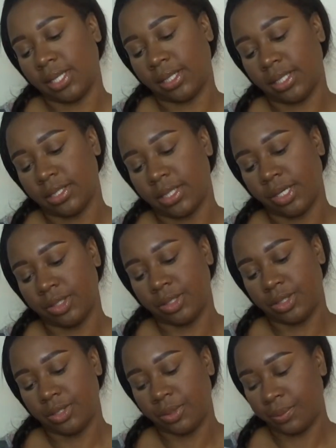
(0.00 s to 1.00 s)
I like these
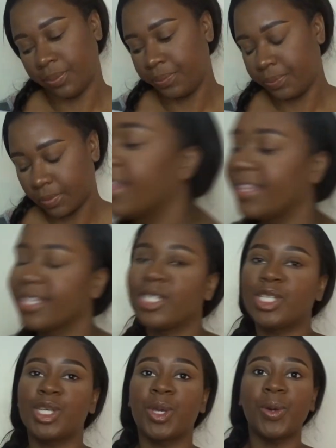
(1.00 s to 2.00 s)
colors too. The
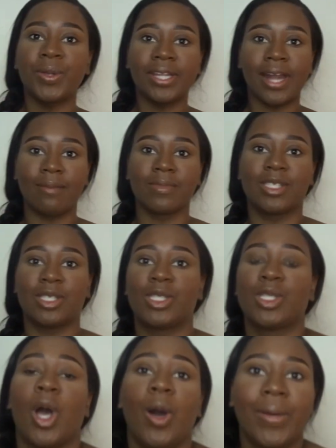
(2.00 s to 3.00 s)
two that I'm
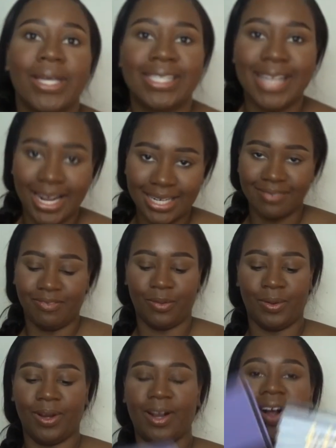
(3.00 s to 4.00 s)
so excited
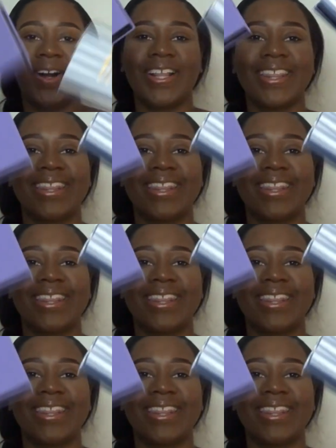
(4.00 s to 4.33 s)
for are